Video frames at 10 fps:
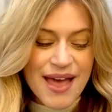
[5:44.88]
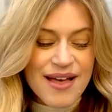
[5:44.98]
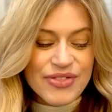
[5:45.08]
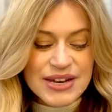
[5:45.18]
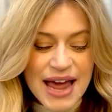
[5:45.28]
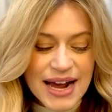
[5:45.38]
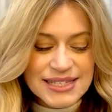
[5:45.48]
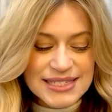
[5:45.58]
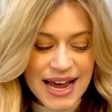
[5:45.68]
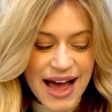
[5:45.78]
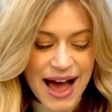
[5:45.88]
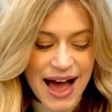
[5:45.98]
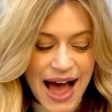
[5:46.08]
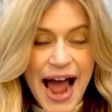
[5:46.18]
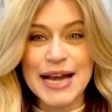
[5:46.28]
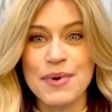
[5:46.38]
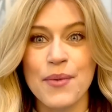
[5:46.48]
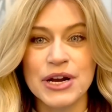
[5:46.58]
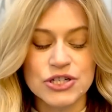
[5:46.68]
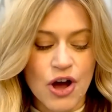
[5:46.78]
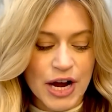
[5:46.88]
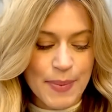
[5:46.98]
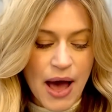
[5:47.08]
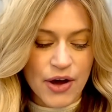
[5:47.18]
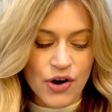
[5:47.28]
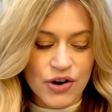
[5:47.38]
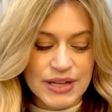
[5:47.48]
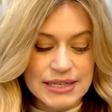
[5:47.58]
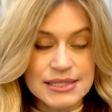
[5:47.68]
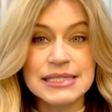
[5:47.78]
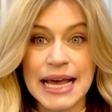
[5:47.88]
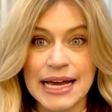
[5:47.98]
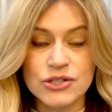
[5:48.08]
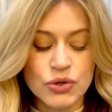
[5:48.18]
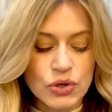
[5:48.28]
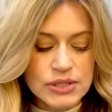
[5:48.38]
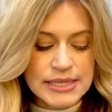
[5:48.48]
the next item I want to talk about are these sandals.